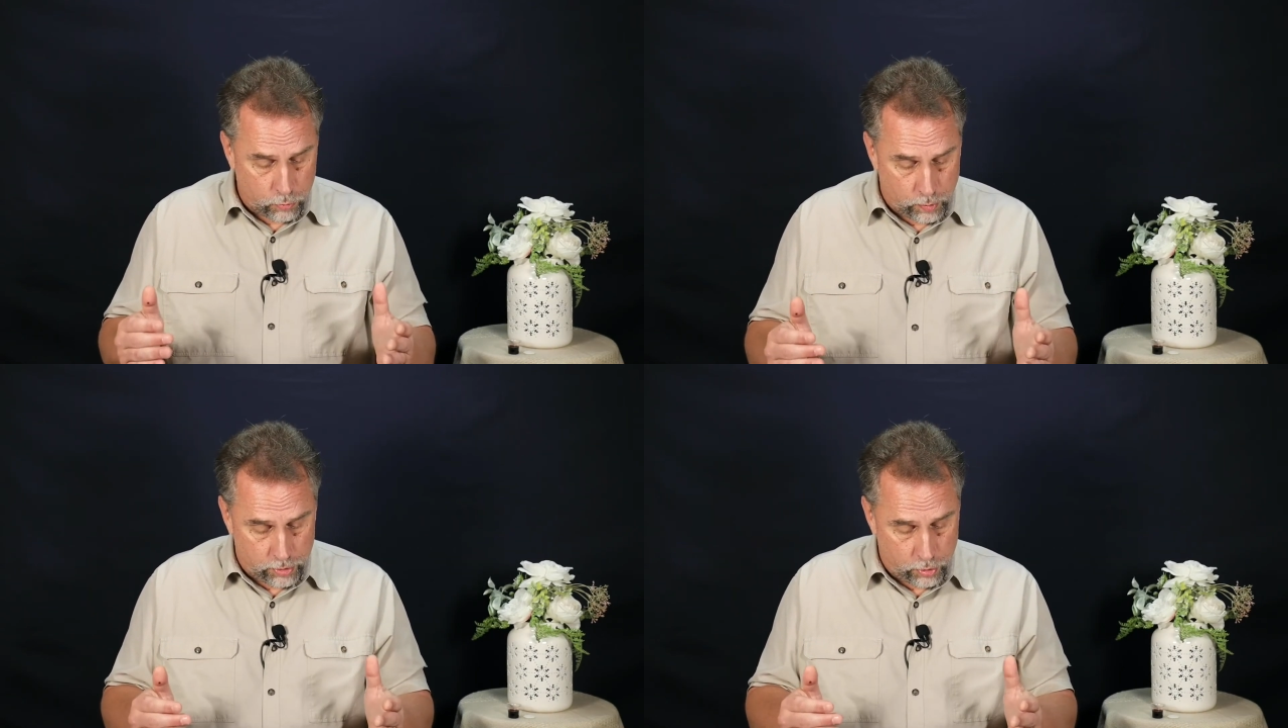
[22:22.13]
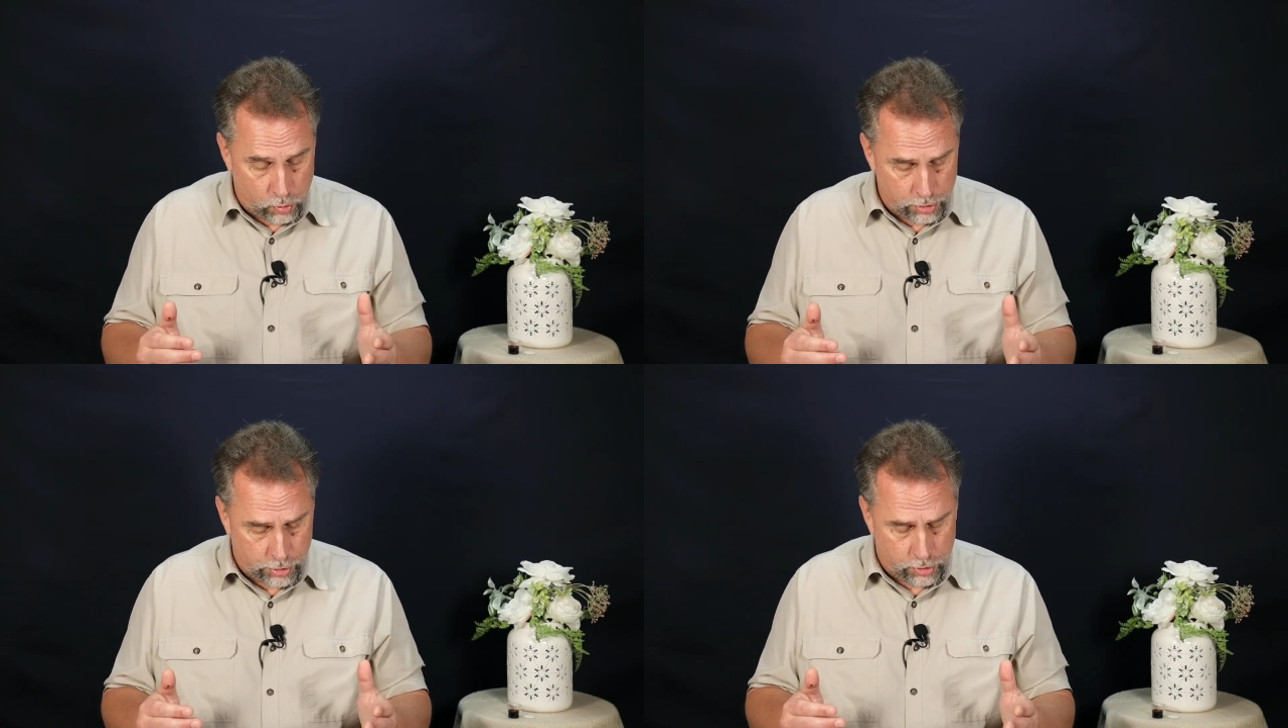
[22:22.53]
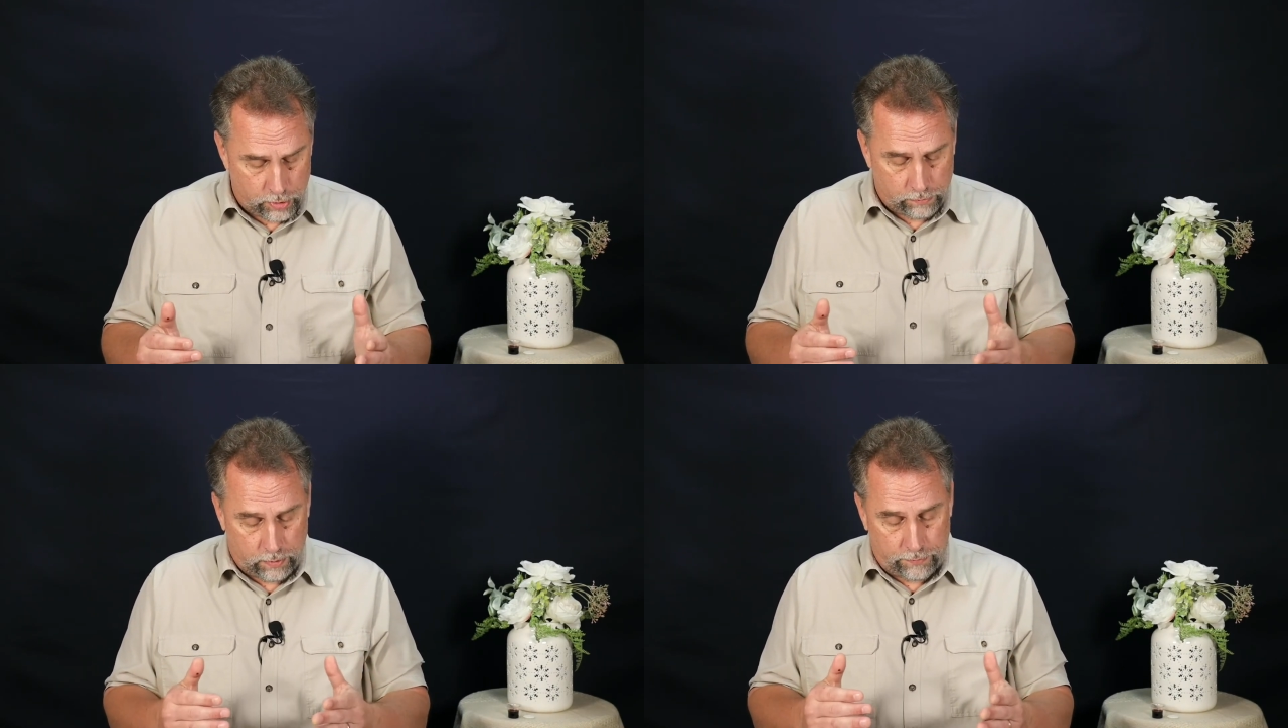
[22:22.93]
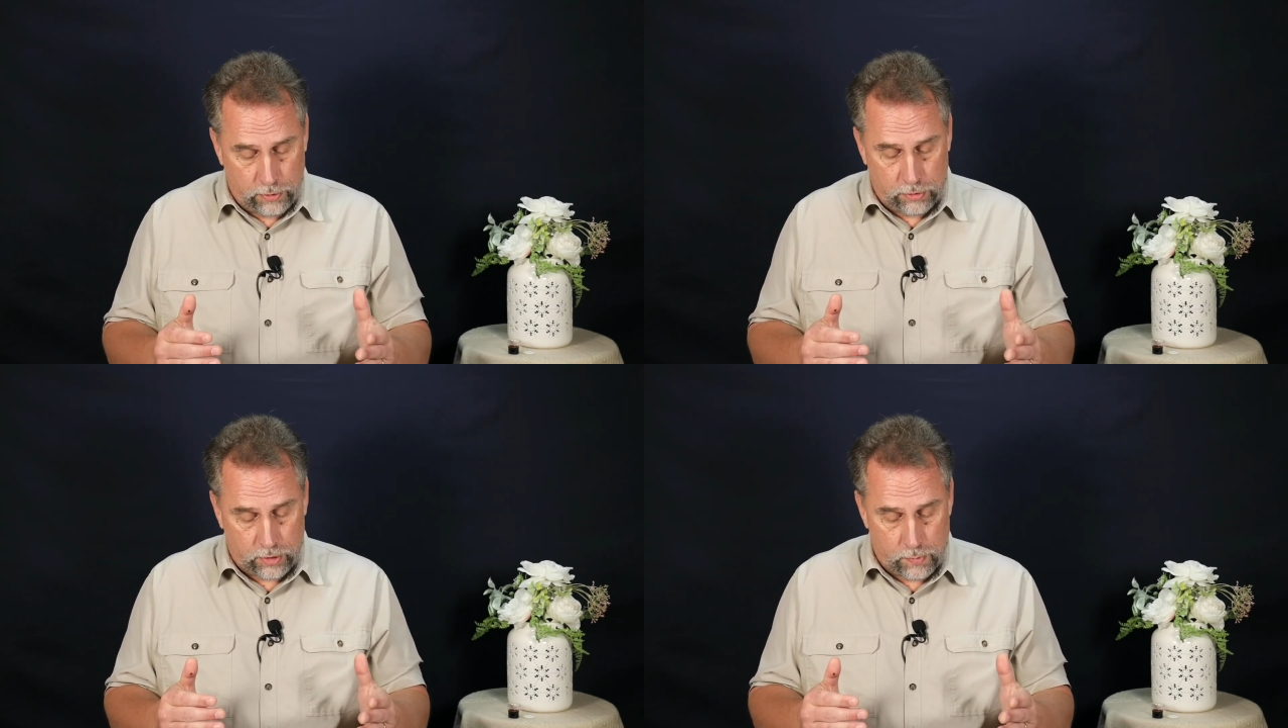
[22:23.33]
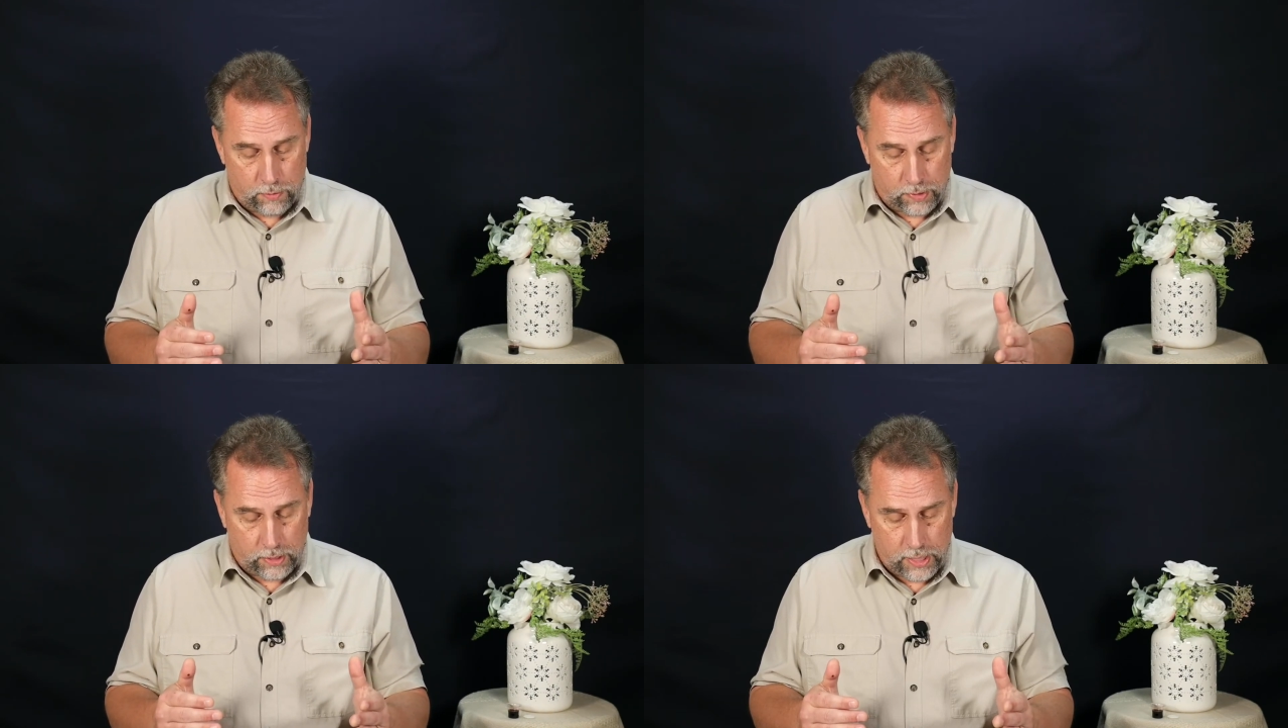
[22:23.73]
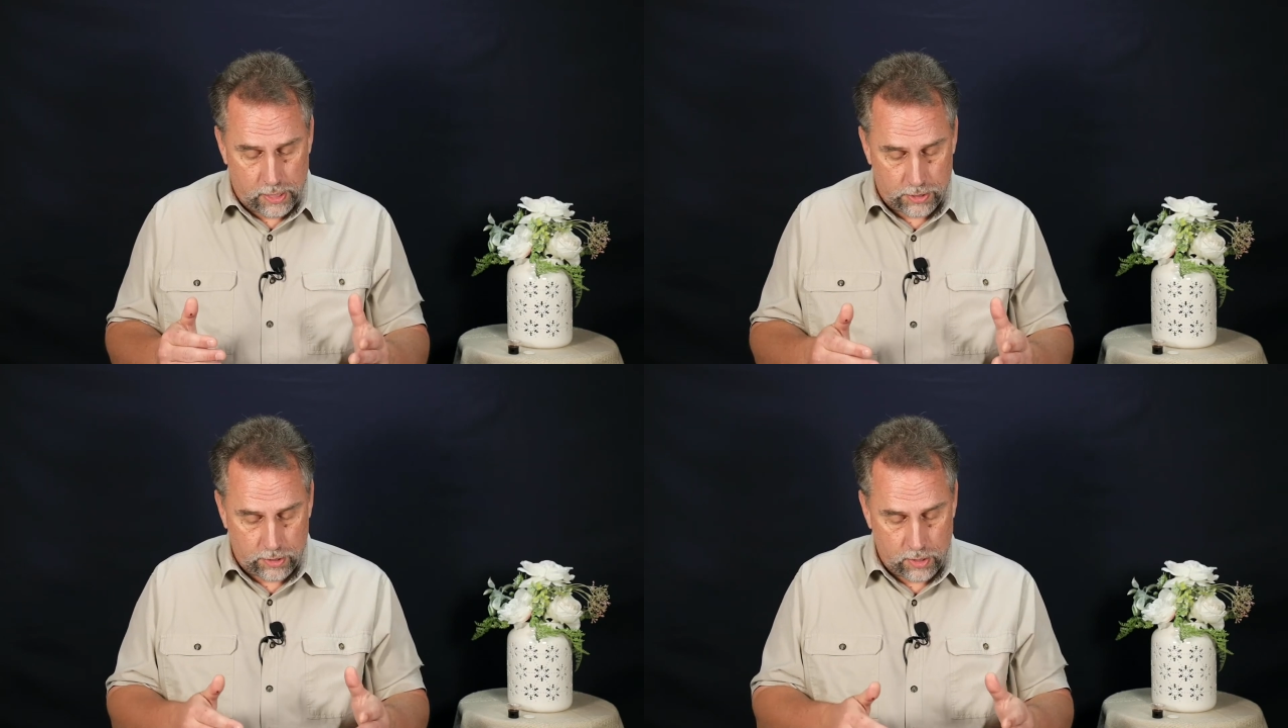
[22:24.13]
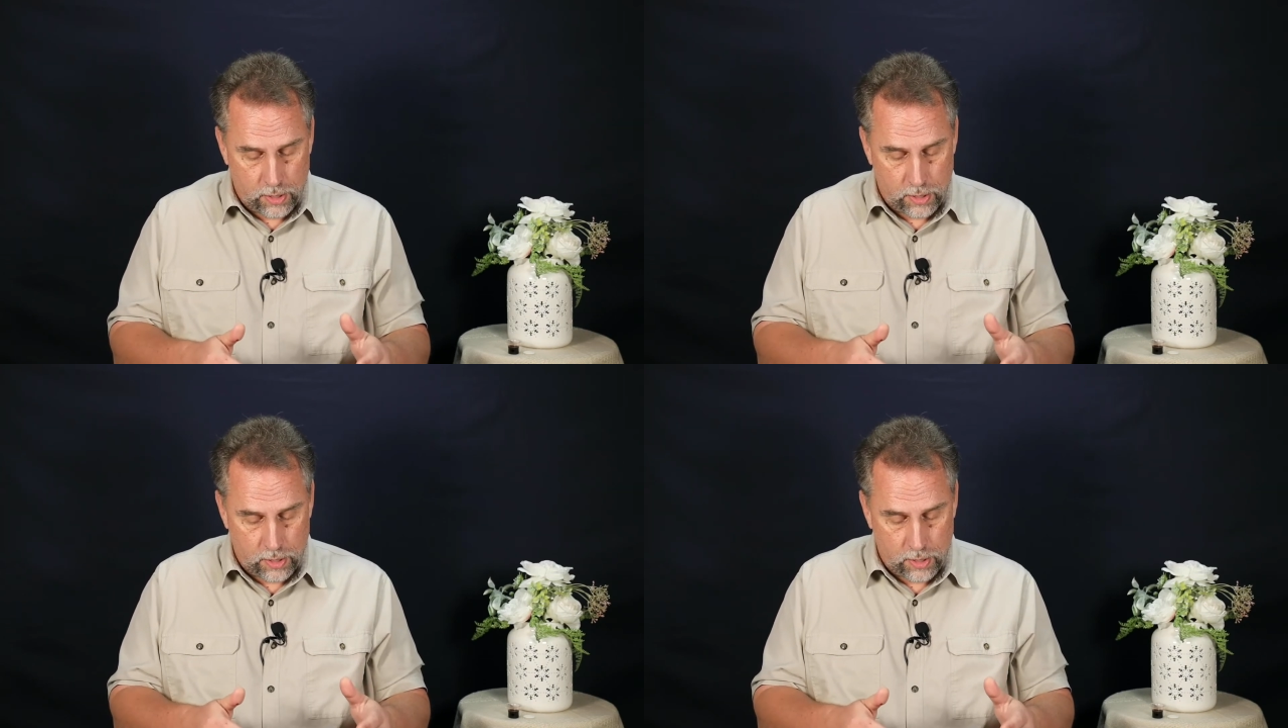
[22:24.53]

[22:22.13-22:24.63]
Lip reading: were tortured and refused to be released